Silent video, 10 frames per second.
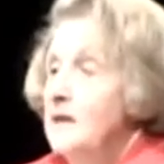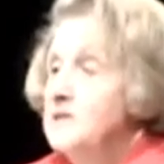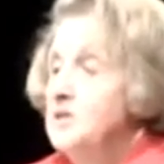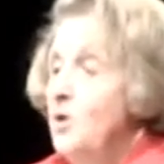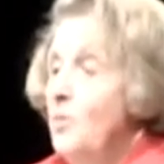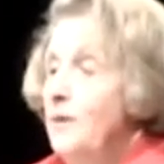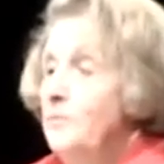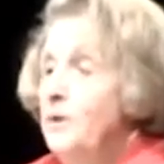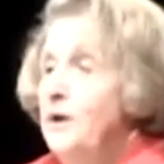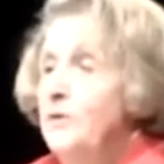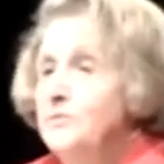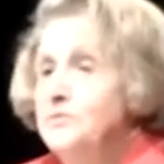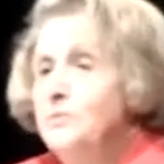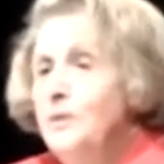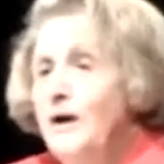So when we
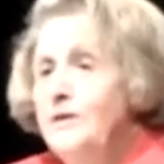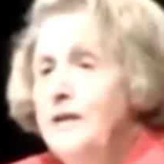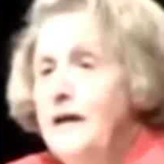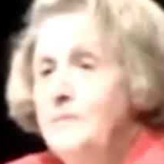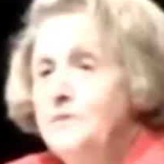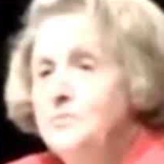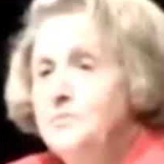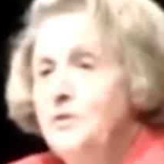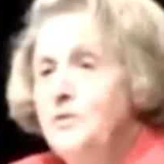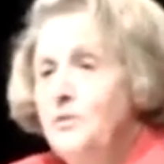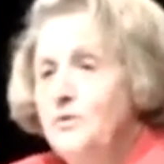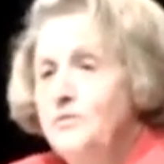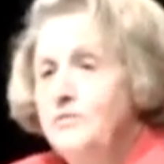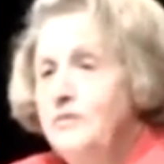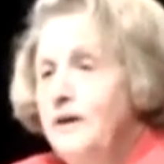looked to our neighbor to the
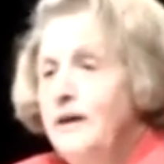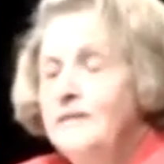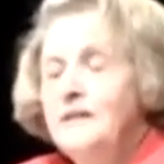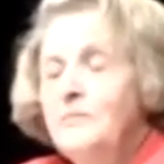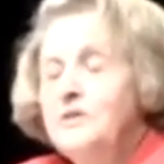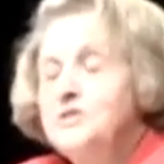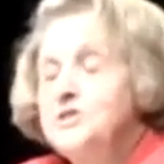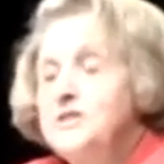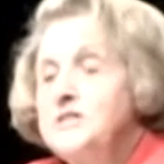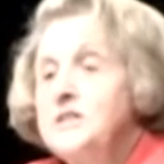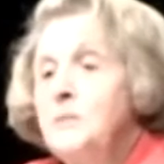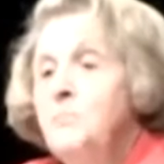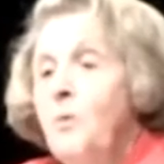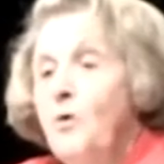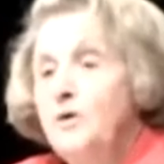north, there was just a
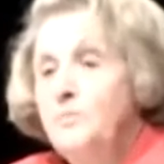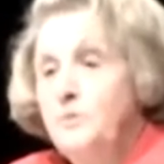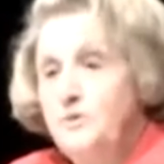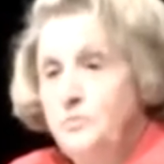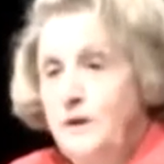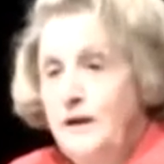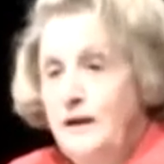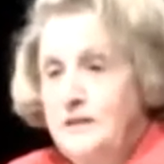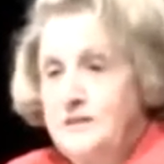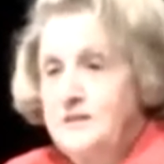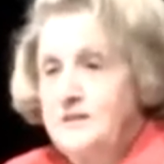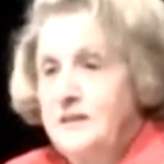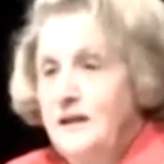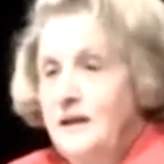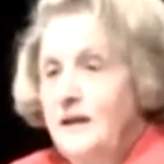border between us.
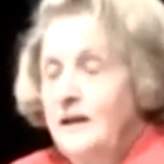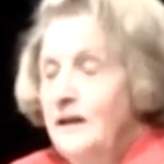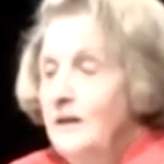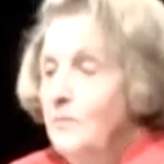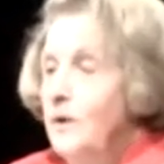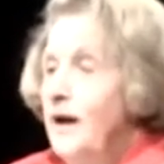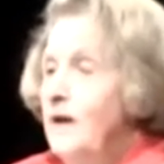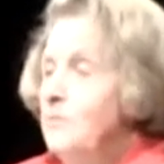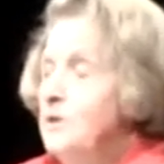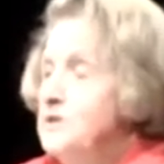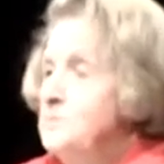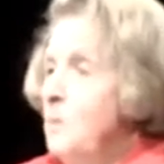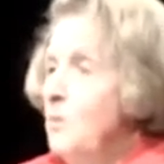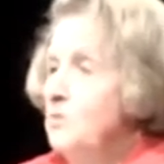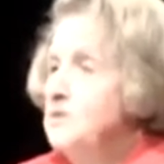We
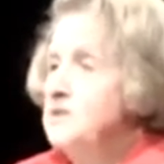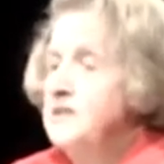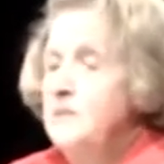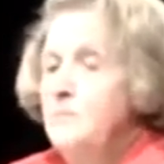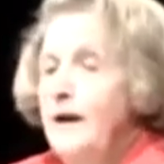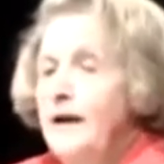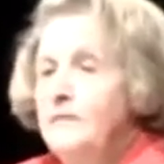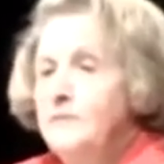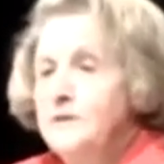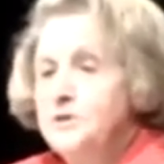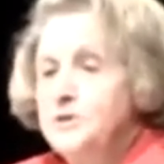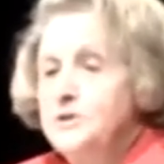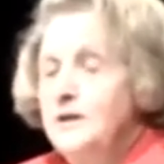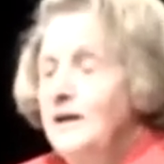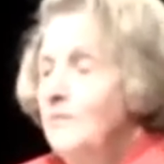spoke the same language,
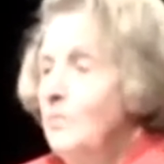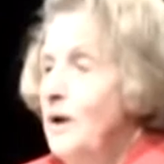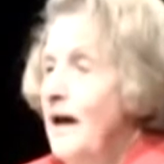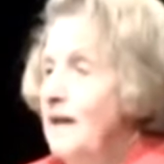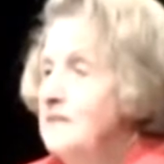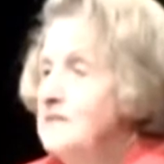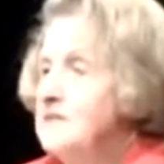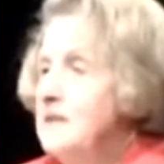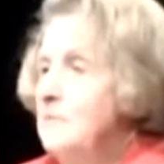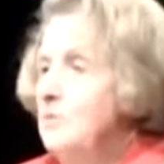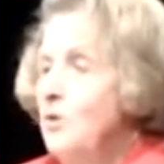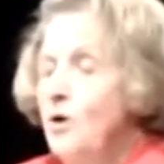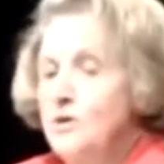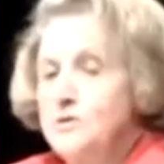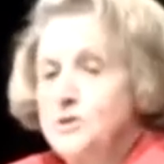we had the same
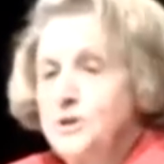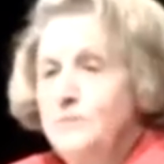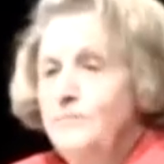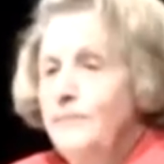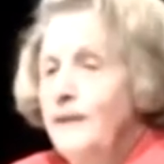culture.